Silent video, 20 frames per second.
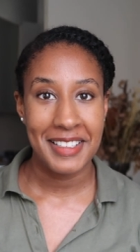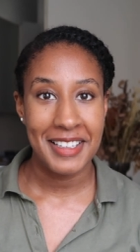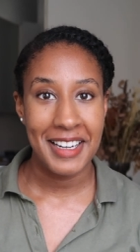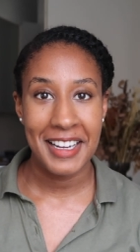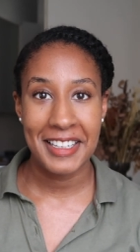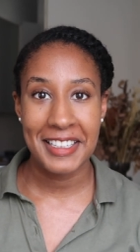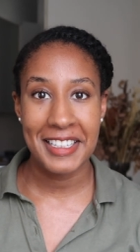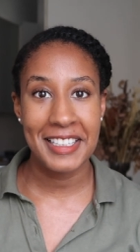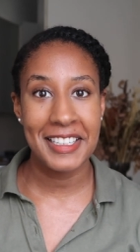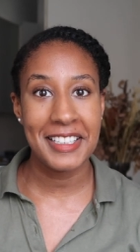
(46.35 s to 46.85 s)

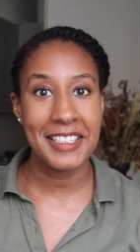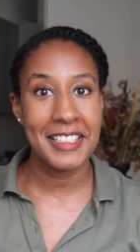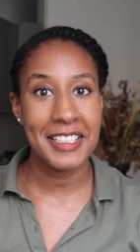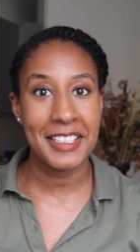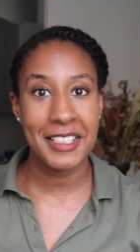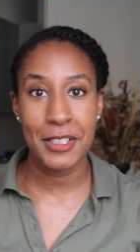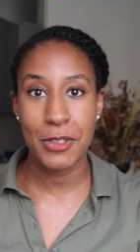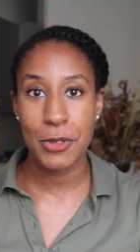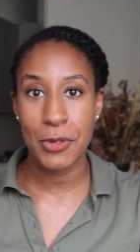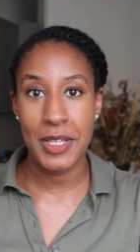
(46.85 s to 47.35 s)
I really
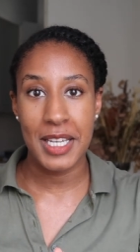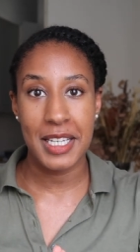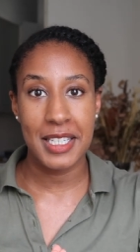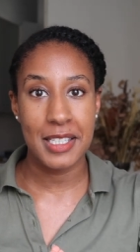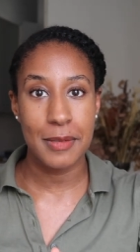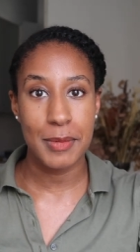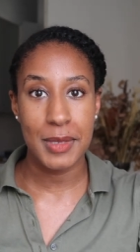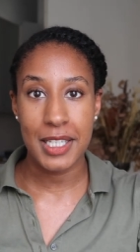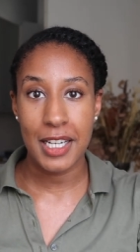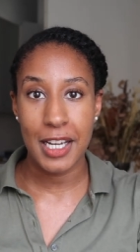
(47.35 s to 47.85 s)
needed to take
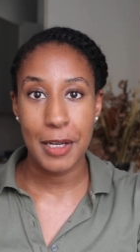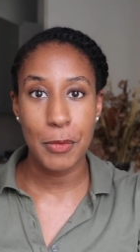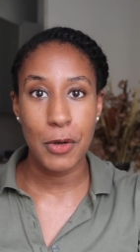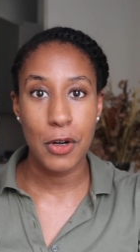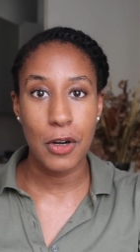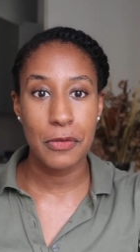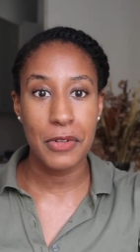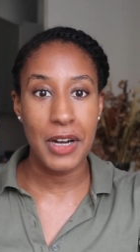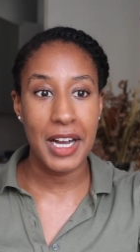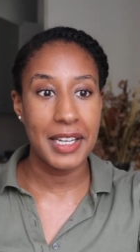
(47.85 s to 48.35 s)
some time
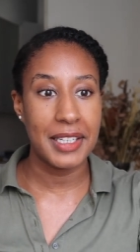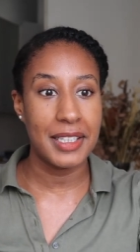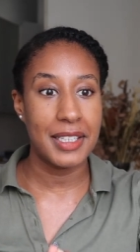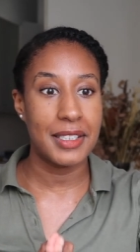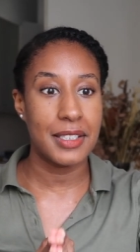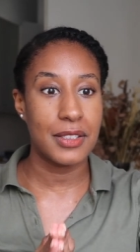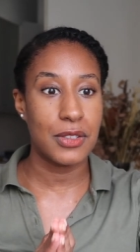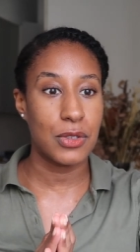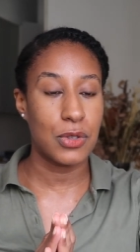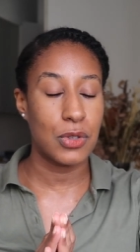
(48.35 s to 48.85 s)
off. I
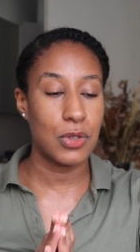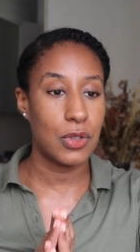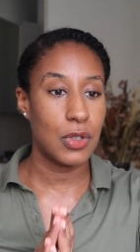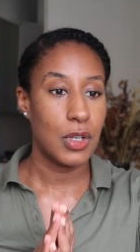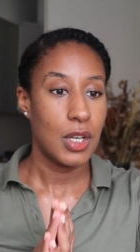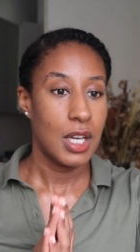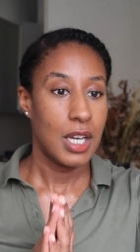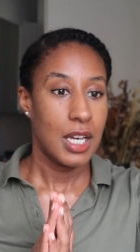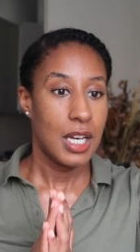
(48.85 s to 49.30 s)
needed to